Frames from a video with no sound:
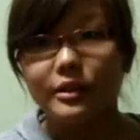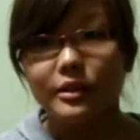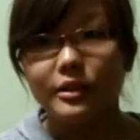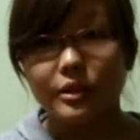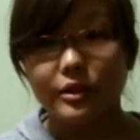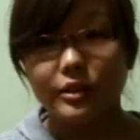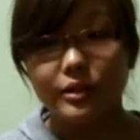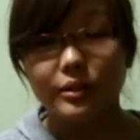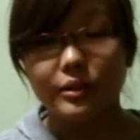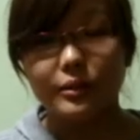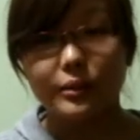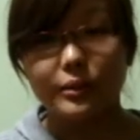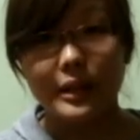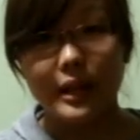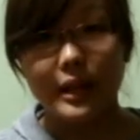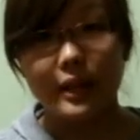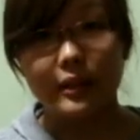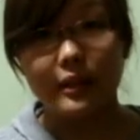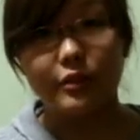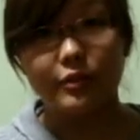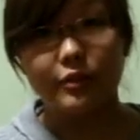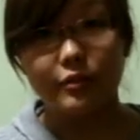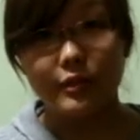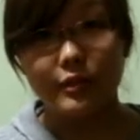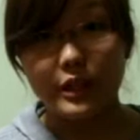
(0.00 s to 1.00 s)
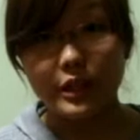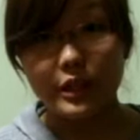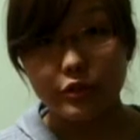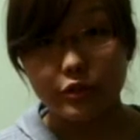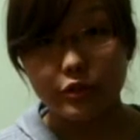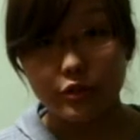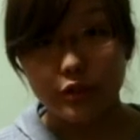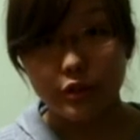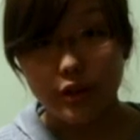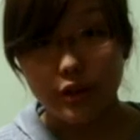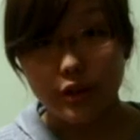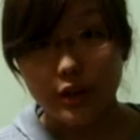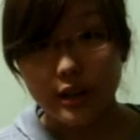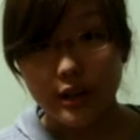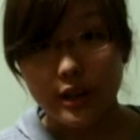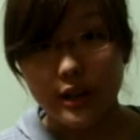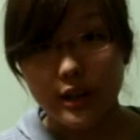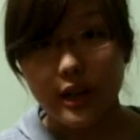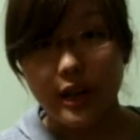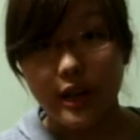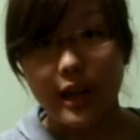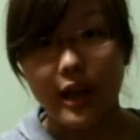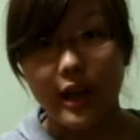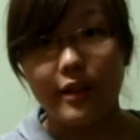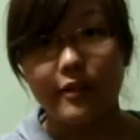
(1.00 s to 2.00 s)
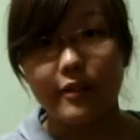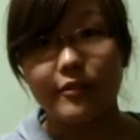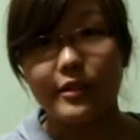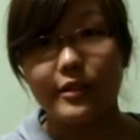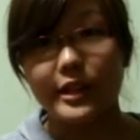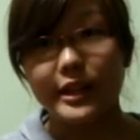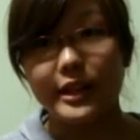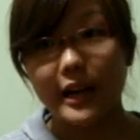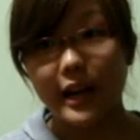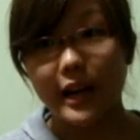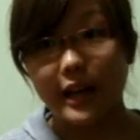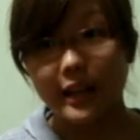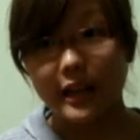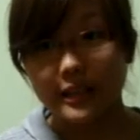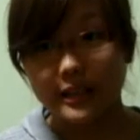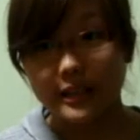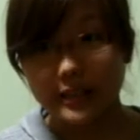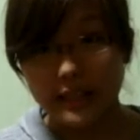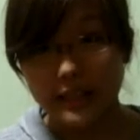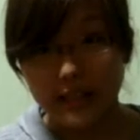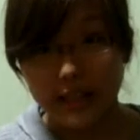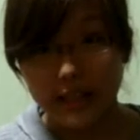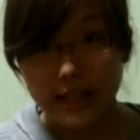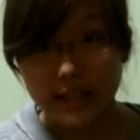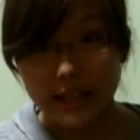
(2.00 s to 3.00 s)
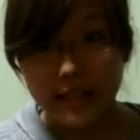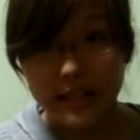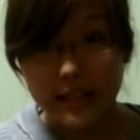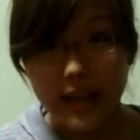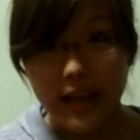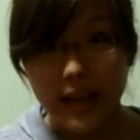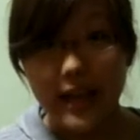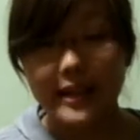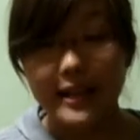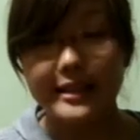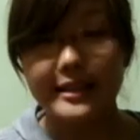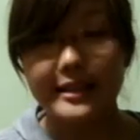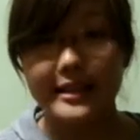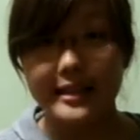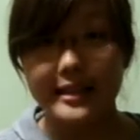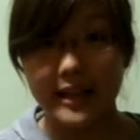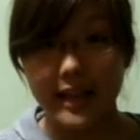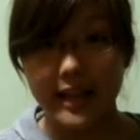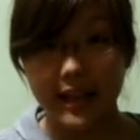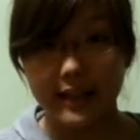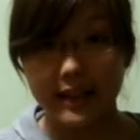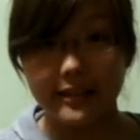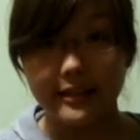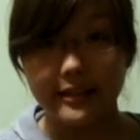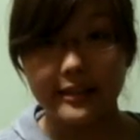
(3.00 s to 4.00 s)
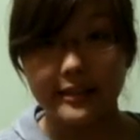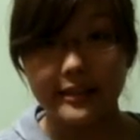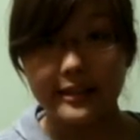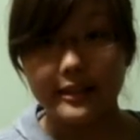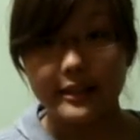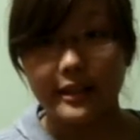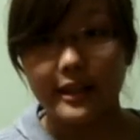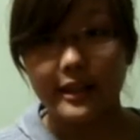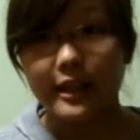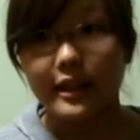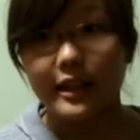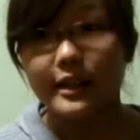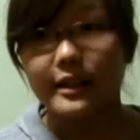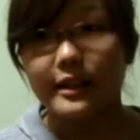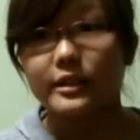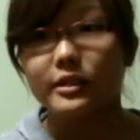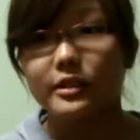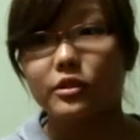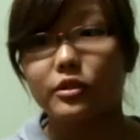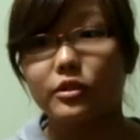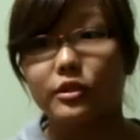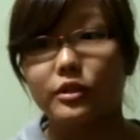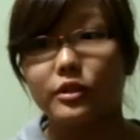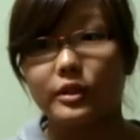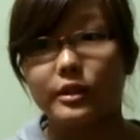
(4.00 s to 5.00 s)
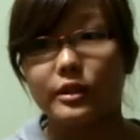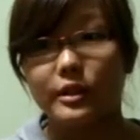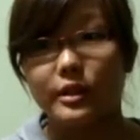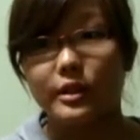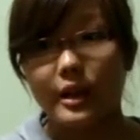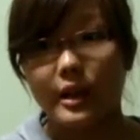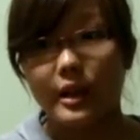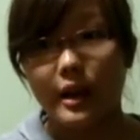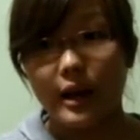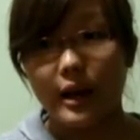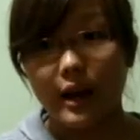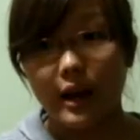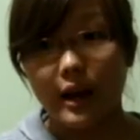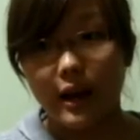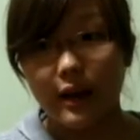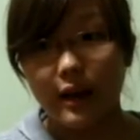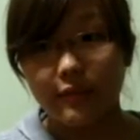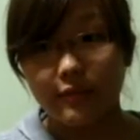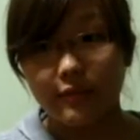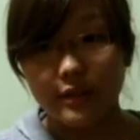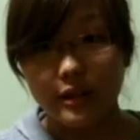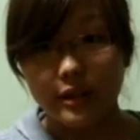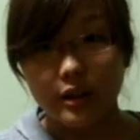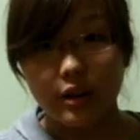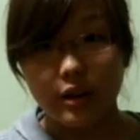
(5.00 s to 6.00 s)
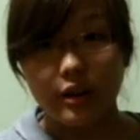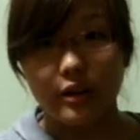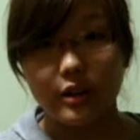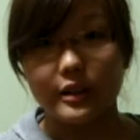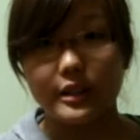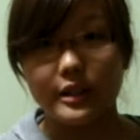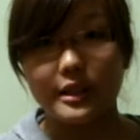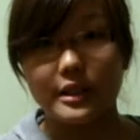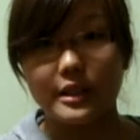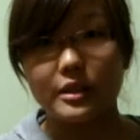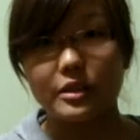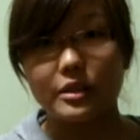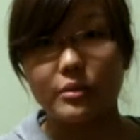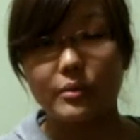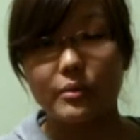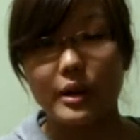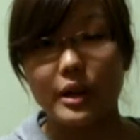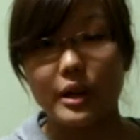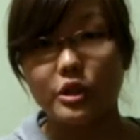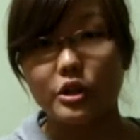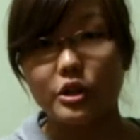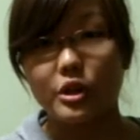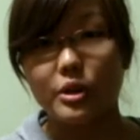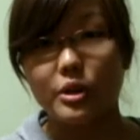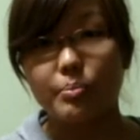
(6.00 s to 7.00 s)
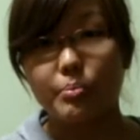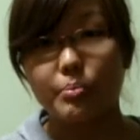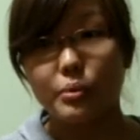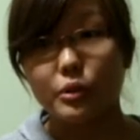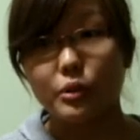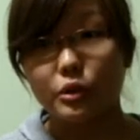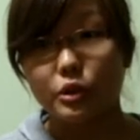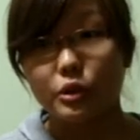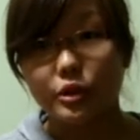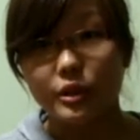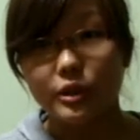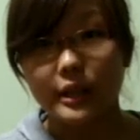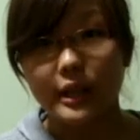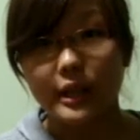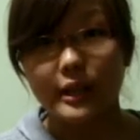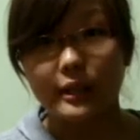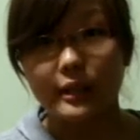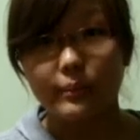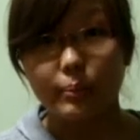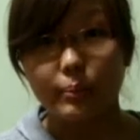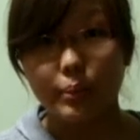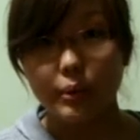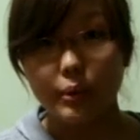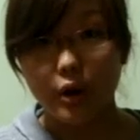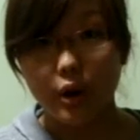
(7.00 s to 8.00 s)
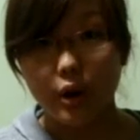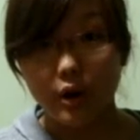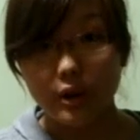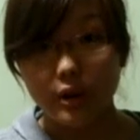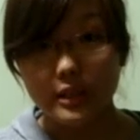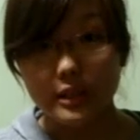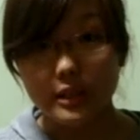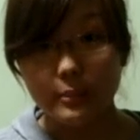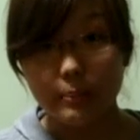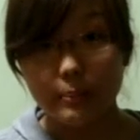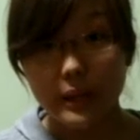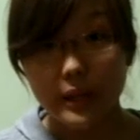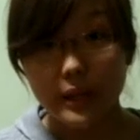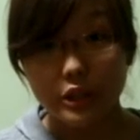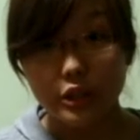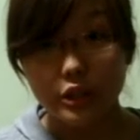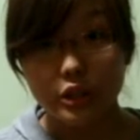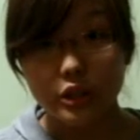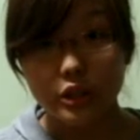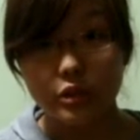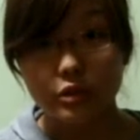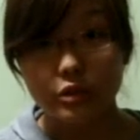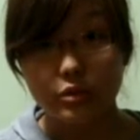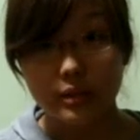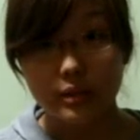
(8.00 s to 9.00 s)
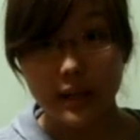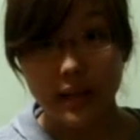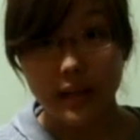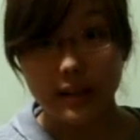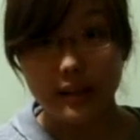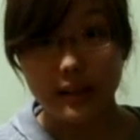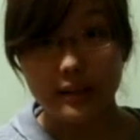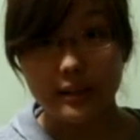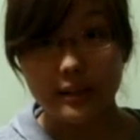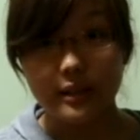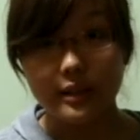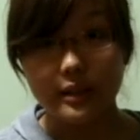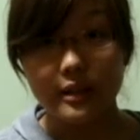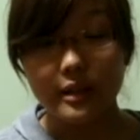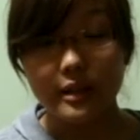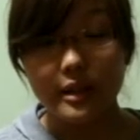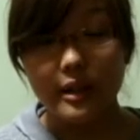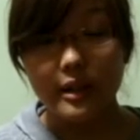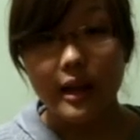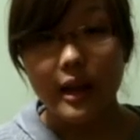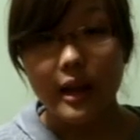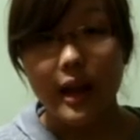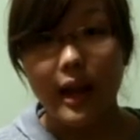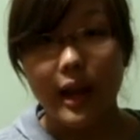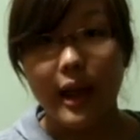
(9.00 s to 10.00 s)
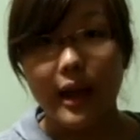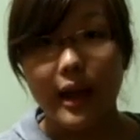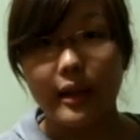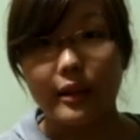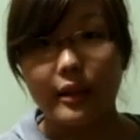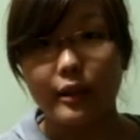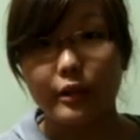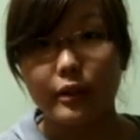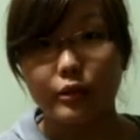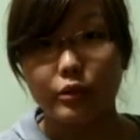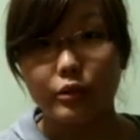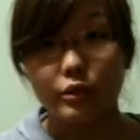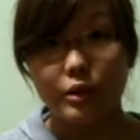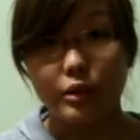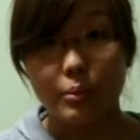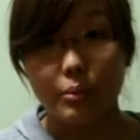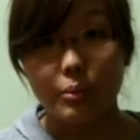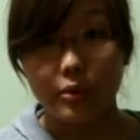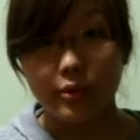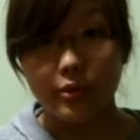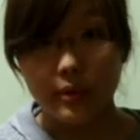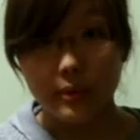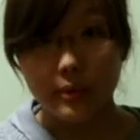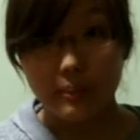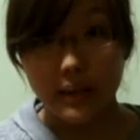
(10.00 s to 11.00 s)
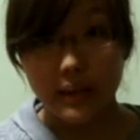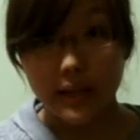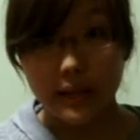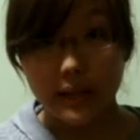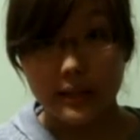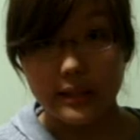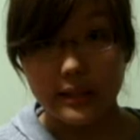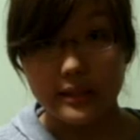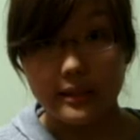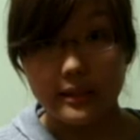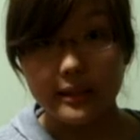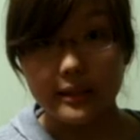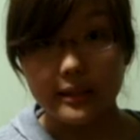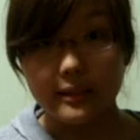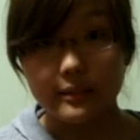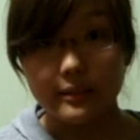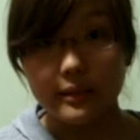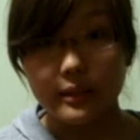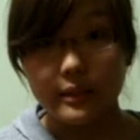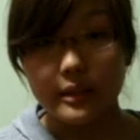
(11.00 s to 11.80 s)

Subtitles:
So we had to redraw and recolor again and scan. So after all this, we actually put all these pictures together and into a movie maker.